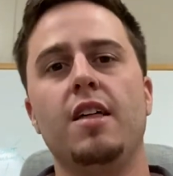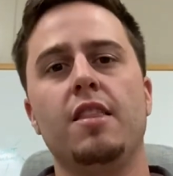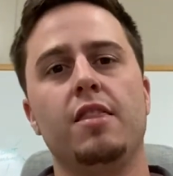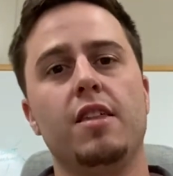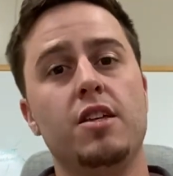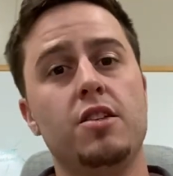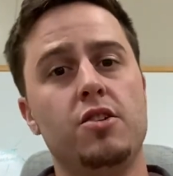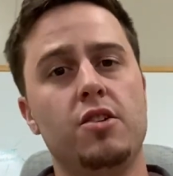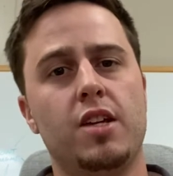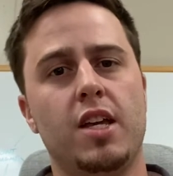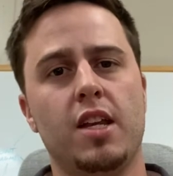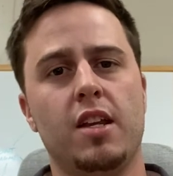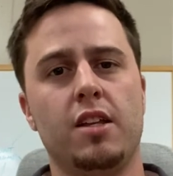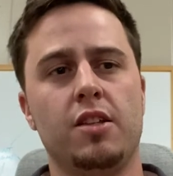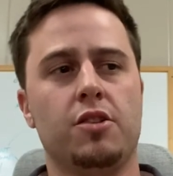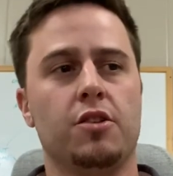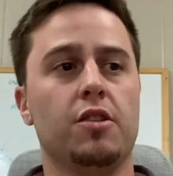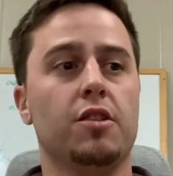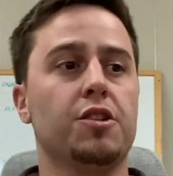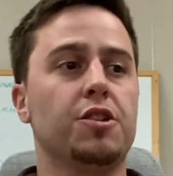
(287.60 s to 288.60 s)
Then you get
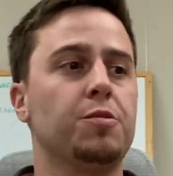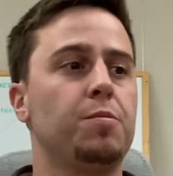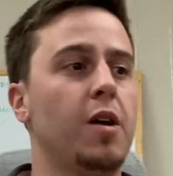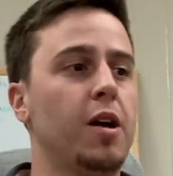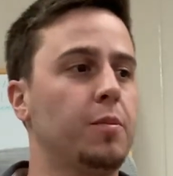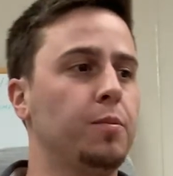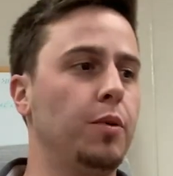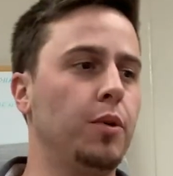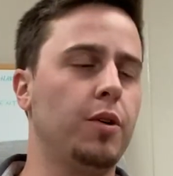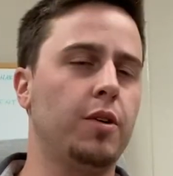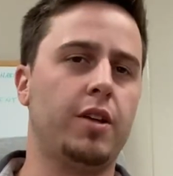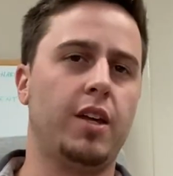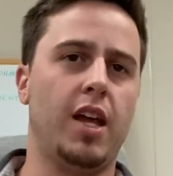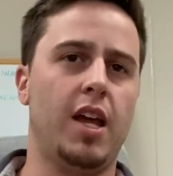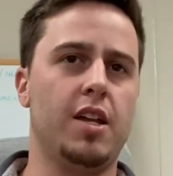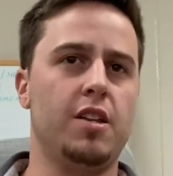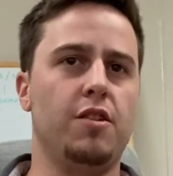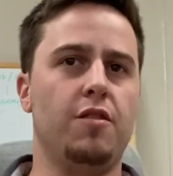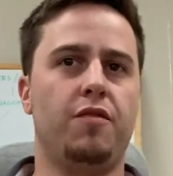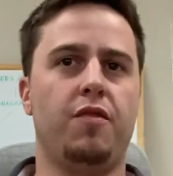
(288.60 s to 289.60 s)
into the spec book
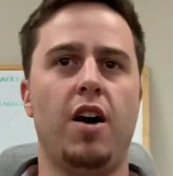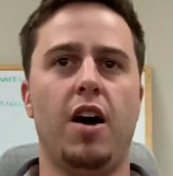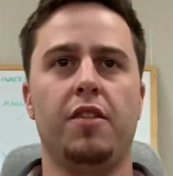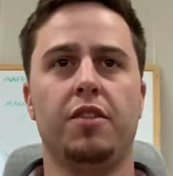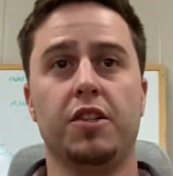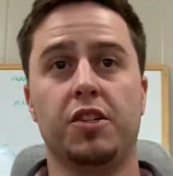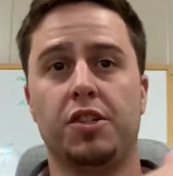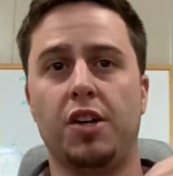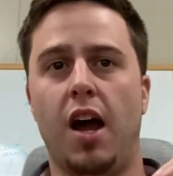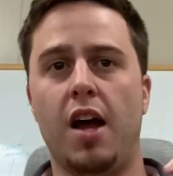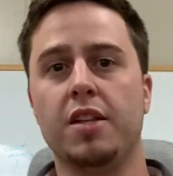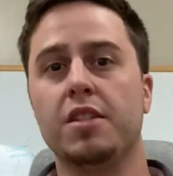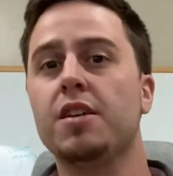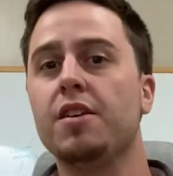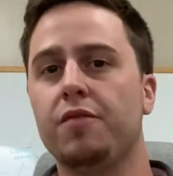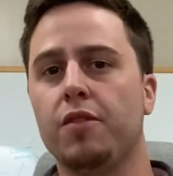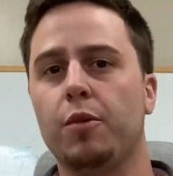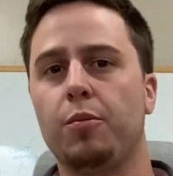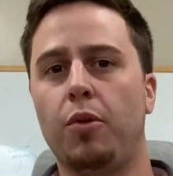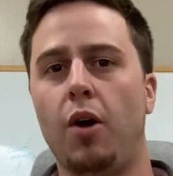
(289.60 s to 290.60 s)
and you find the
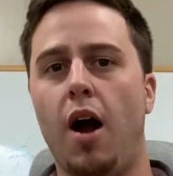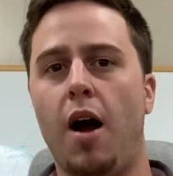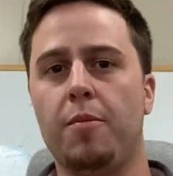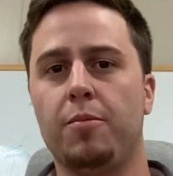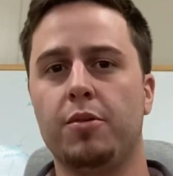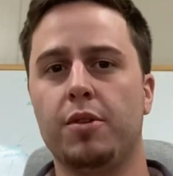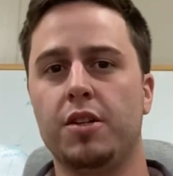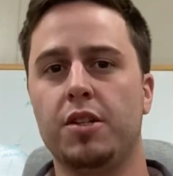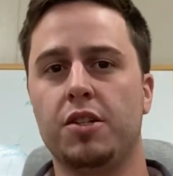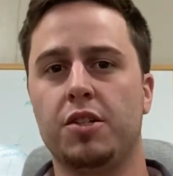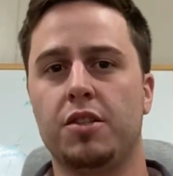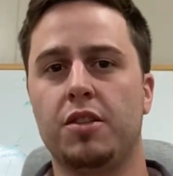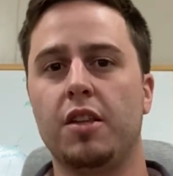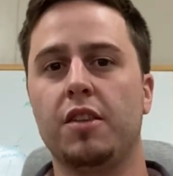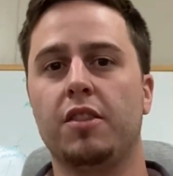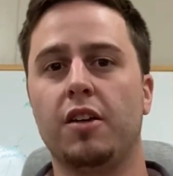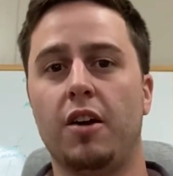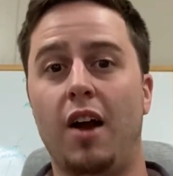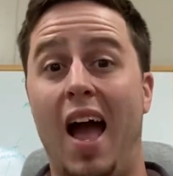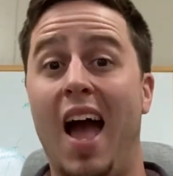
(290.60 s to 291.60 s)
scientific properties that
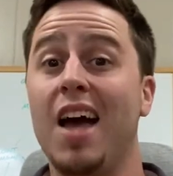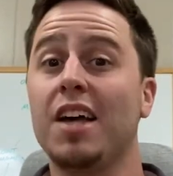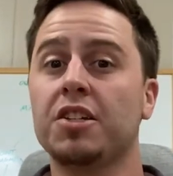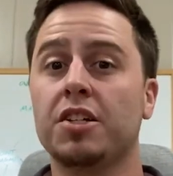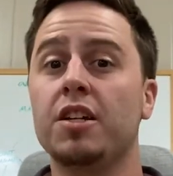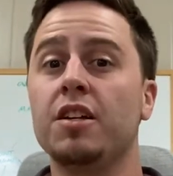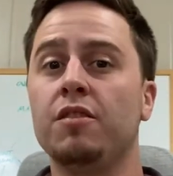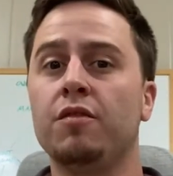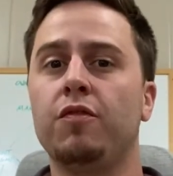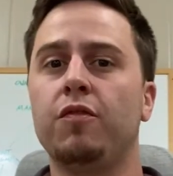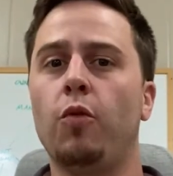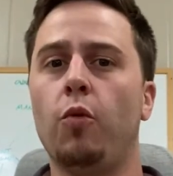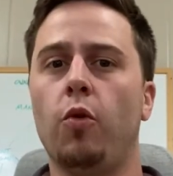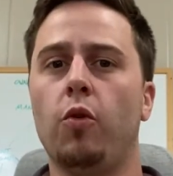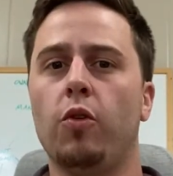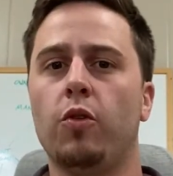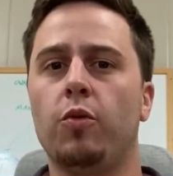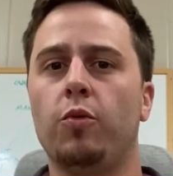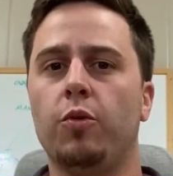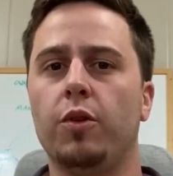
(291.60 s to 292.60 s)
they're asking
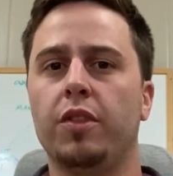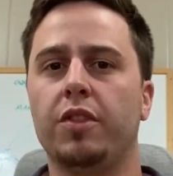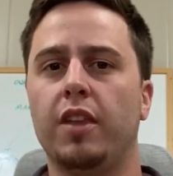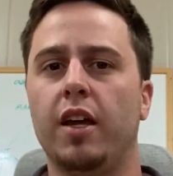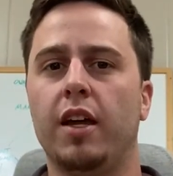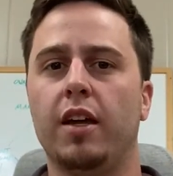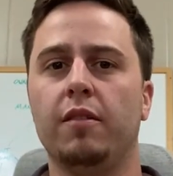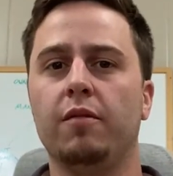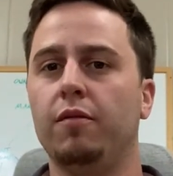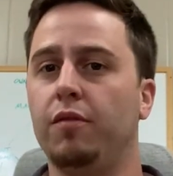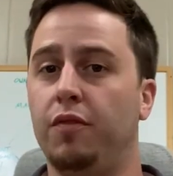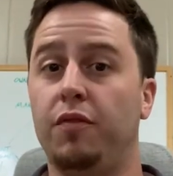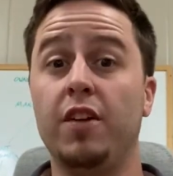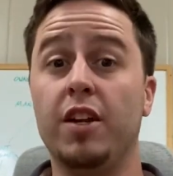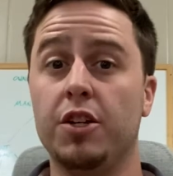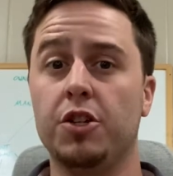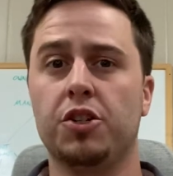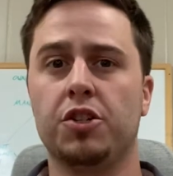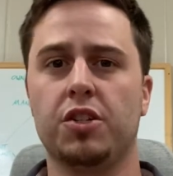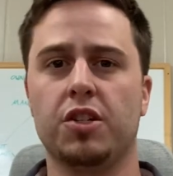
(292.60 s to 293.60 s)
for with that
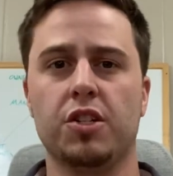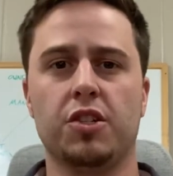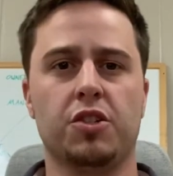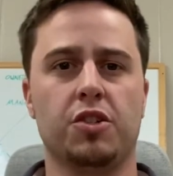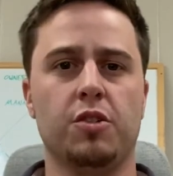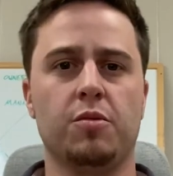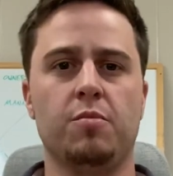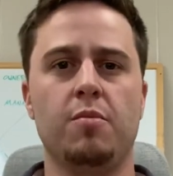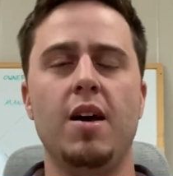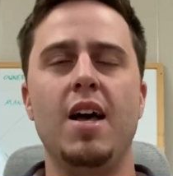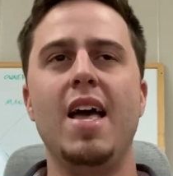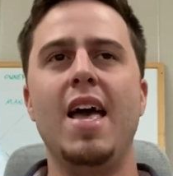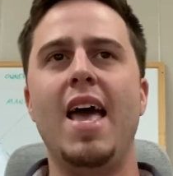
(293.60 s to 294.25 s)
finish system,